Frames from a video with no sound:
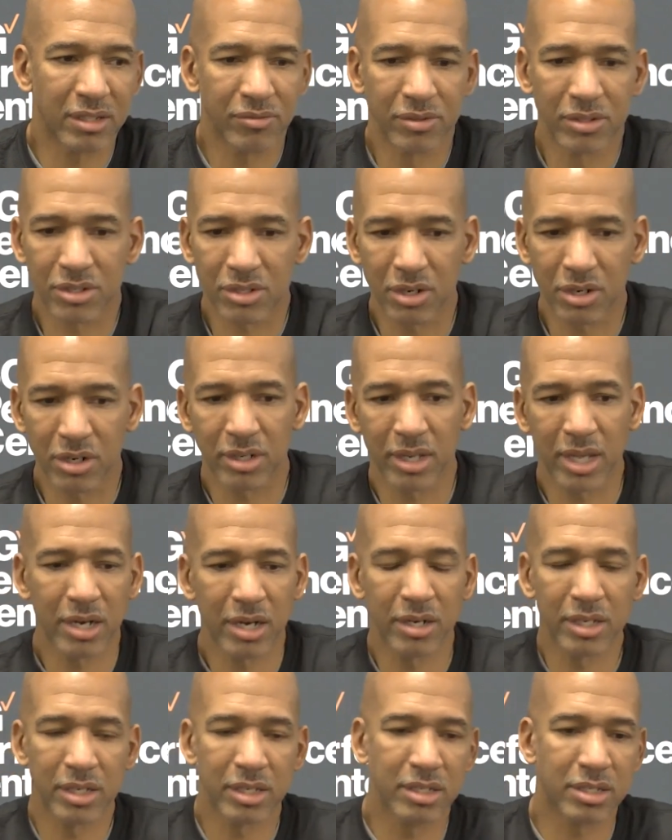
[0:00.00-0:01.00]
in certain
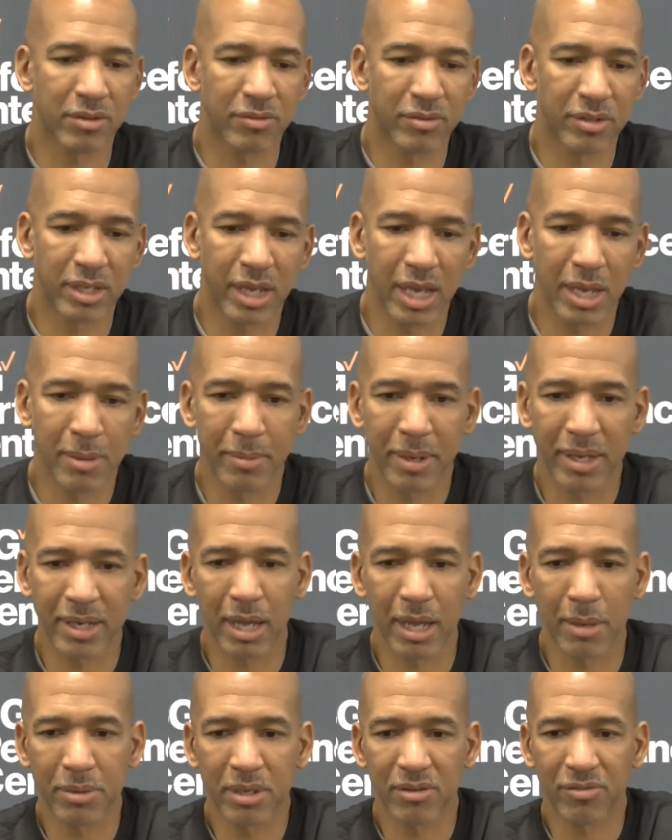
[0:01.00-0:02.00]
areas of the game may
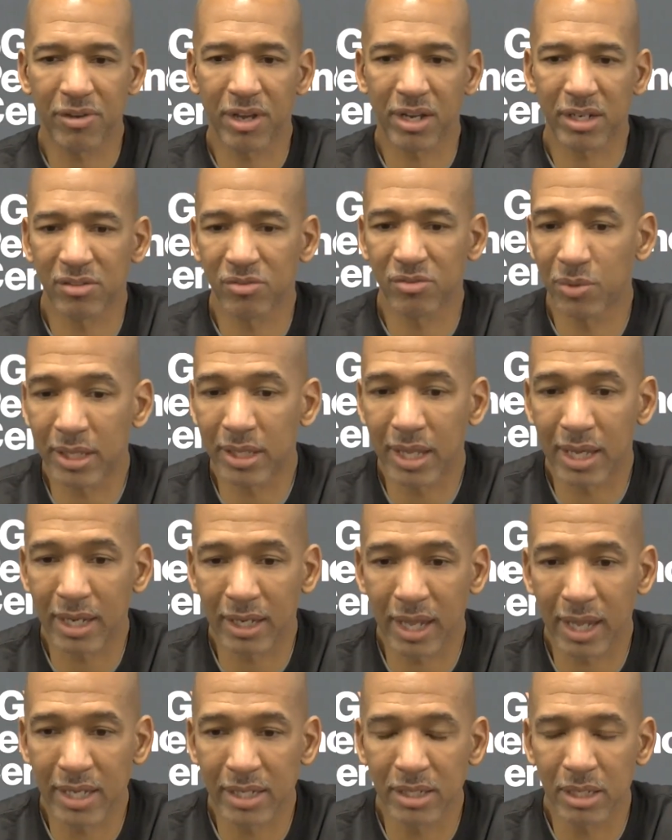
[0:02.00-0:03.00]
not be effective with that
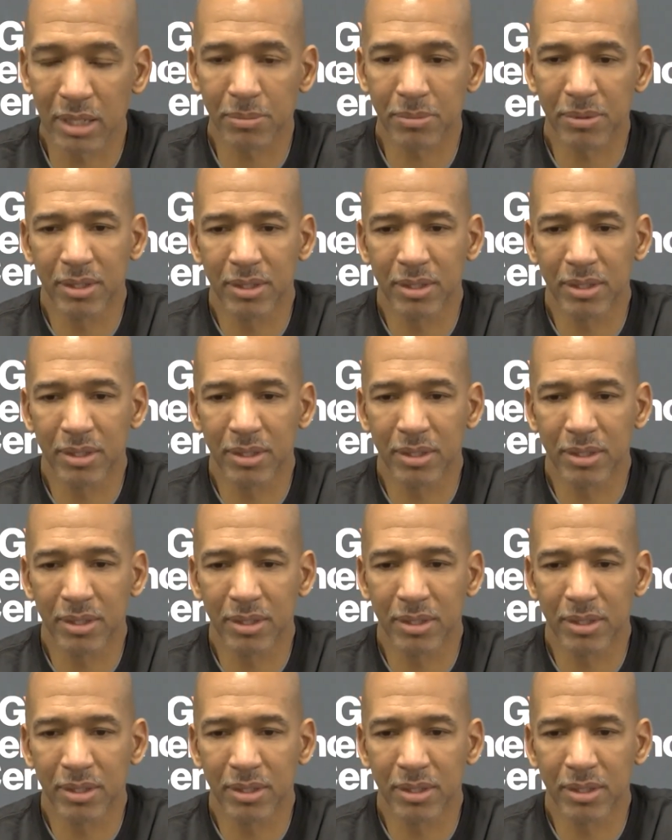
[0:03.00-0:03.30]
lineup,